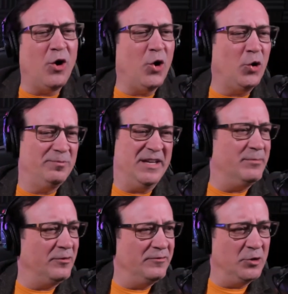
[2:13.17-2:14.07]
old
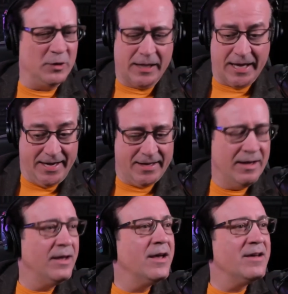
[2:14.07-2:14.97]
people food like
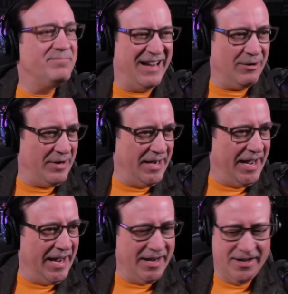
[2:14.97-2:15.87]

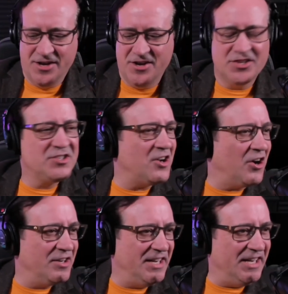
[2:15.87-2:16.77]
Perrier, mm -hmm.
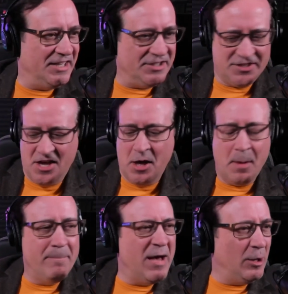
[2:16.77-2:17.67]
sardines.
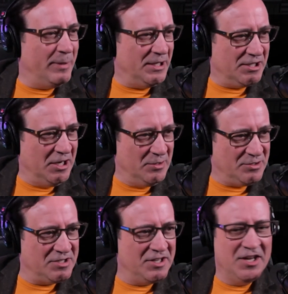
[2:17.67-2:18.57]
Melba
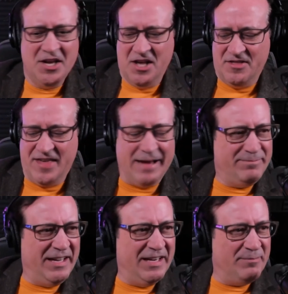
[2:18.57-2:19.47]
toast, mm. that
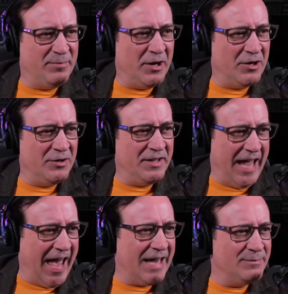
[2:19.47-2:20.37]
peanut butter, the
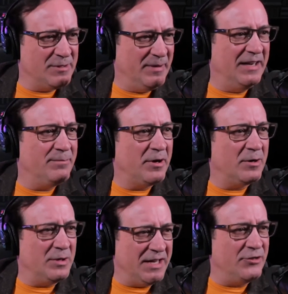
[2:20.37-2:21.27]
Adams peanut butter
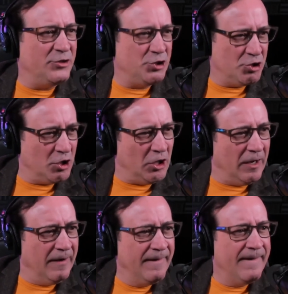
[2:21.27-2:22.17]
without the
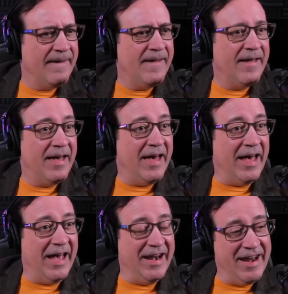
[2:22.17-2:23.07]
sugar. -hmm.
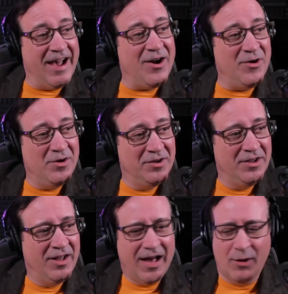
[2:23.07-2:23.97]
And now
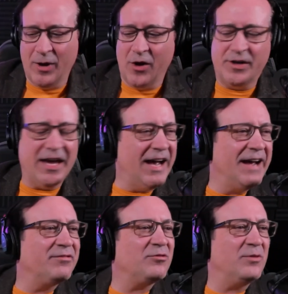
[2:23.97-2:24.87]
well, okay, I
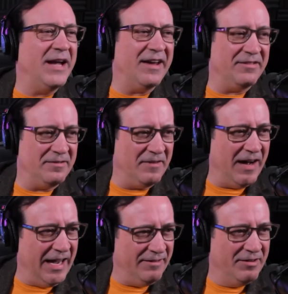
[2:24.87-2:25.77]
have three out of the
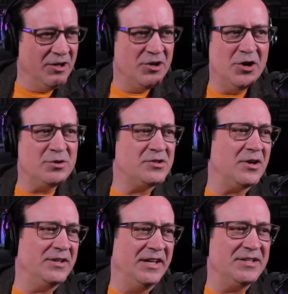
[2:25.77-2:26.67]
five. No
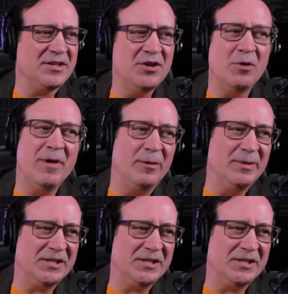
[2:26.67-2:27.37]
sardines and no Melba